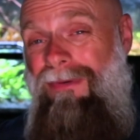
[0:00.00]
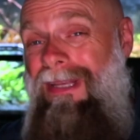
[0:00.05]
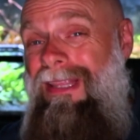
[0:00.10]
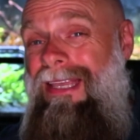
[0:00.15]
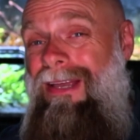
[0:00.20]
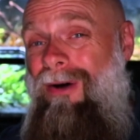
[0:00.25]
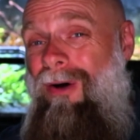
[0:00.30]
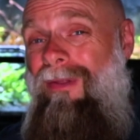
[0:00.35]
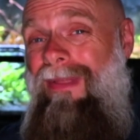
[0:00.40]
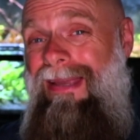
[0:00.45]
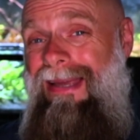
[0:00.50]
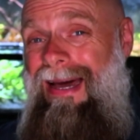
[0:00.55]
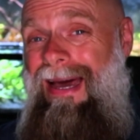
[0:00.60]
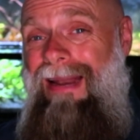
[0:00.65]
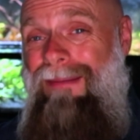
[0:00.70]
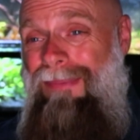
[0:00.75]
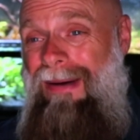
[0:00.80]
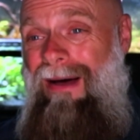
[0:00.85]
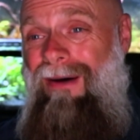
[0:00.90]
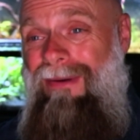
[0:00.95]
really only
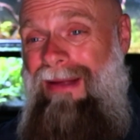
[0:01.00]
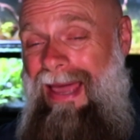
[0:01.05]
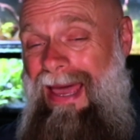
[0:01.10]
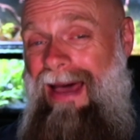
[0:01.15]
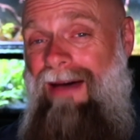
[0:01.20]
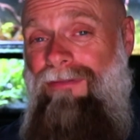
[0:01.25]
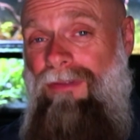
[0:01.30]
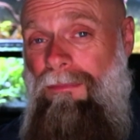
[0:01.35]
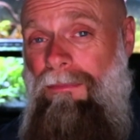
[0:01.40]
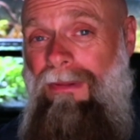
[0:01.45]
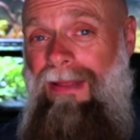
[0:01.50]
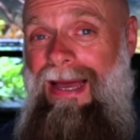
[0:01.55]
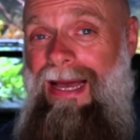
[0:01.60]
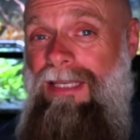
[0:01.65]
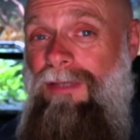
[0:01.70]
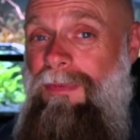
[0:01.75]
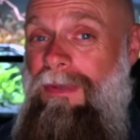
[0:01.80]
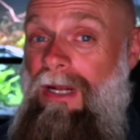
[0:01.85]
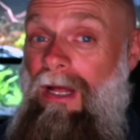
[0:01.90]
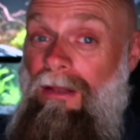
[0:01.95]
got about half the
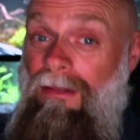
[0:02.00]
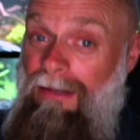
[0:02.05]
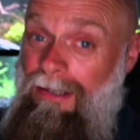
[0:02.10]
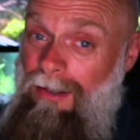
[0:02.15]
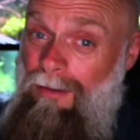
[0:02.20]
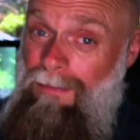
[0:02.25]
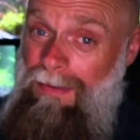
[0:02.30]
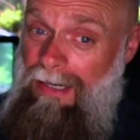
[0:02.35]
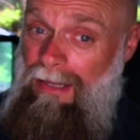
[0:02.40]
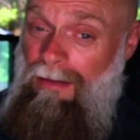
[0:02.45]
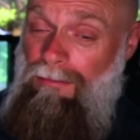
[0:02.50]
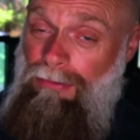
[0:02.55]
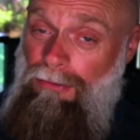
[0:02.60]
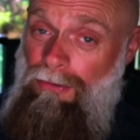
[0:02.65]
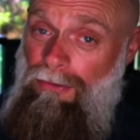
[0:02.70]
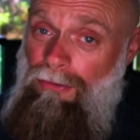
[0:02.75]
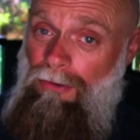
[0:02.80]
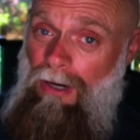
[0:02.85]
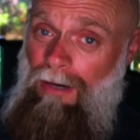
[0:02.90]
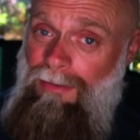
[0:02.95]
plasmid, a little bit of the
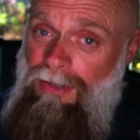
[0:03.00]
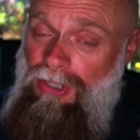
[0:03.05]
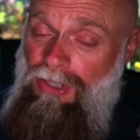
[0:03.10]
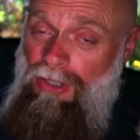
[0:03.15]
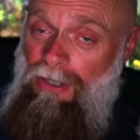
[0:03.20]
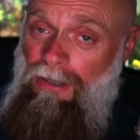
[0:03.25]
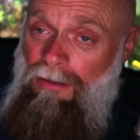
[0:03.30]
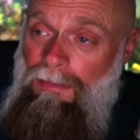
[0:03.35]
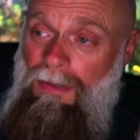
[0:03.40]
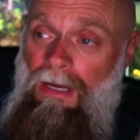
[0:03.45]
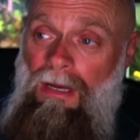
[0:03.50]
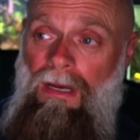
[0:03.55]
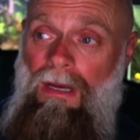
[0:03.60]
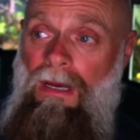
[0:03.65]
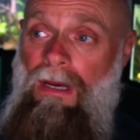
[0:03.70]
blue chromosome,